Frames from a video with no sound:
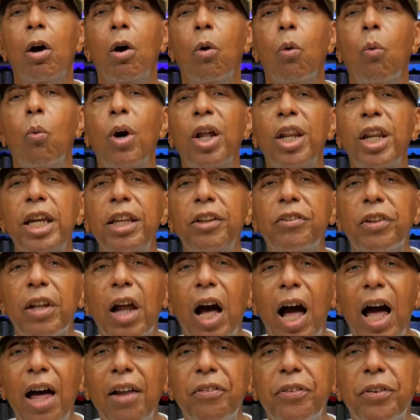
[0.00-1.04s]
when he
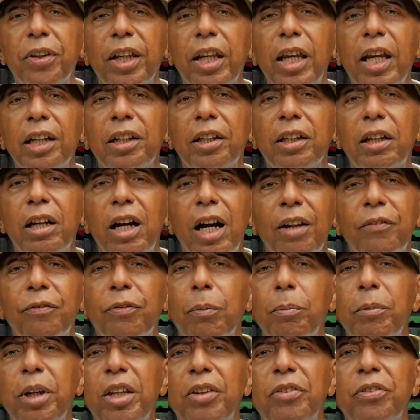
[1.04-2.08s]
starts to get cut
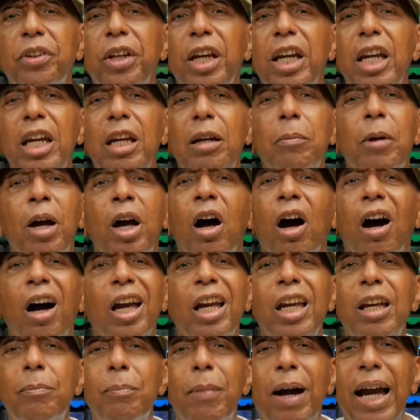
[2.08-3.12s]
from this team, or
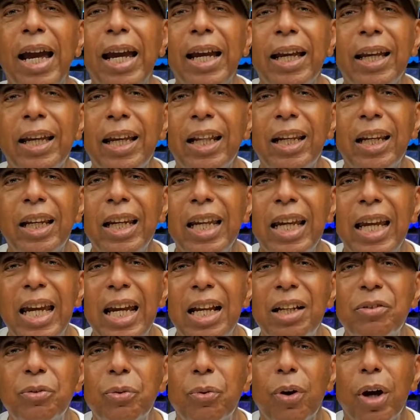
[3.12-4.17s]
he may get an
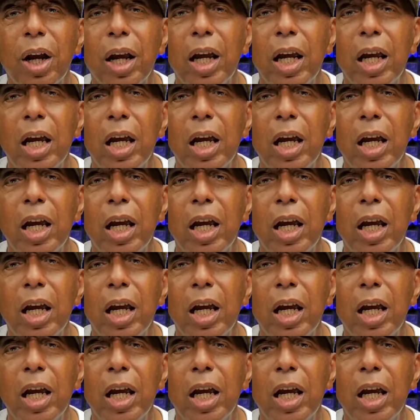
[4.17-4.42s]
injury,